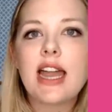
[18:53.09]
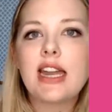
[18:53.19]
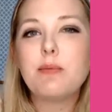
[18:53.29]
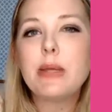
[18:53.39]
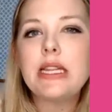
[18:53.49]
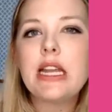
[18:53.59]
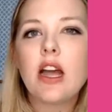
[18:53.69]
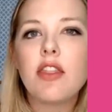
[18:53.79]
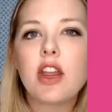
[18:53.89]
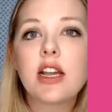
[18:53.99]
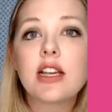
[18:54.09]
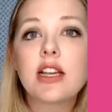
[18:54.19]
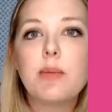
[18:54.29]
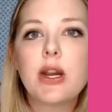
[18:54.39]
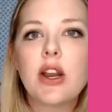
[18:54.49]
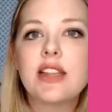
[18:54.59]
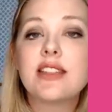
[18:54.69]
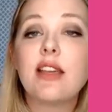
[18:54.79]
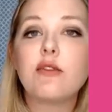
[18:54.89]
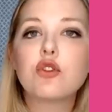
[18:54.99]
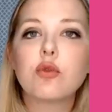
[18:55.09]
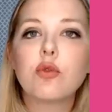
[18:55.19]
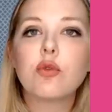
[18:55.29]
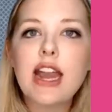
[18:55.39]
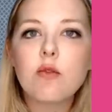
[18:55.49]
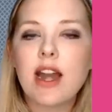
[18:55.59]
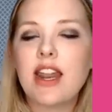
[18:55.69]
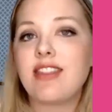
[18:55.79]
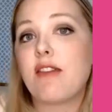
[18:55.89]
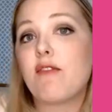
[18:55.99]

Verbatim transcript: It's building on their experience. They've tried writing.